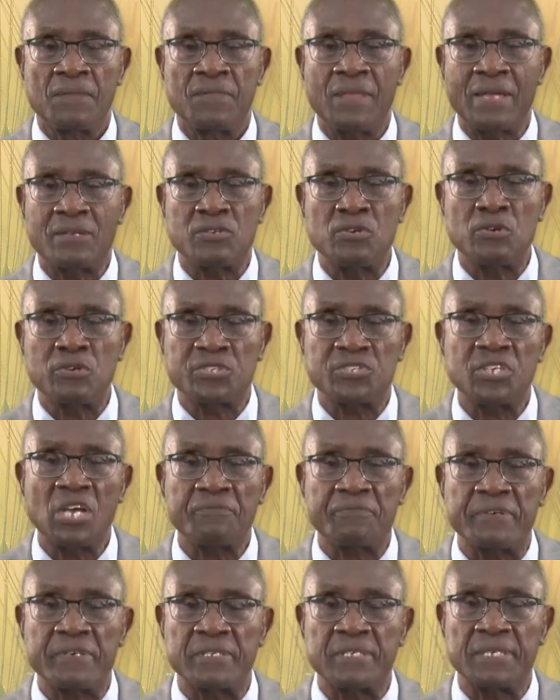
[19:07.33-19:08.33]
that you
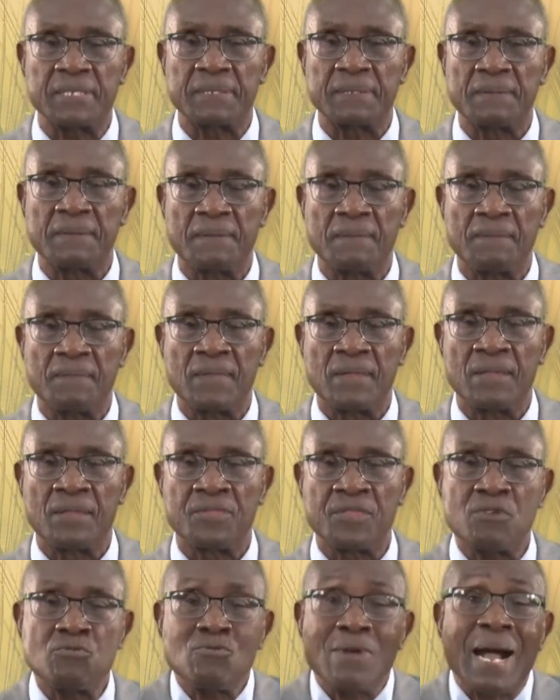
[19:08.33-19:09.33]
suffered,
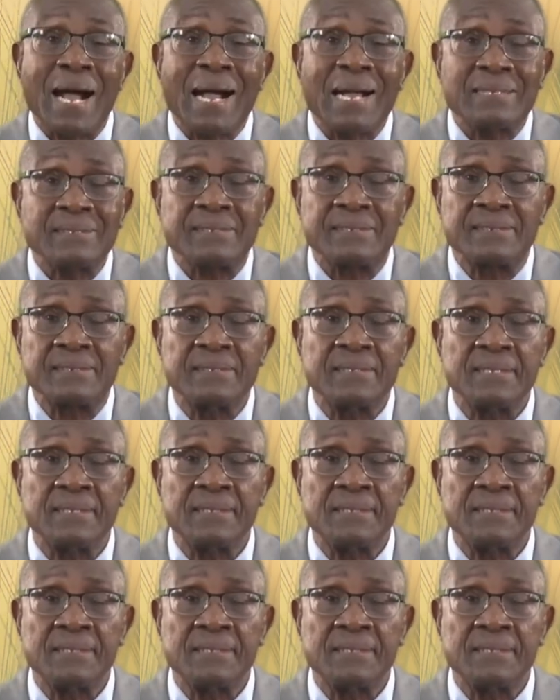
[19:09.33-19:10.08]
the wrath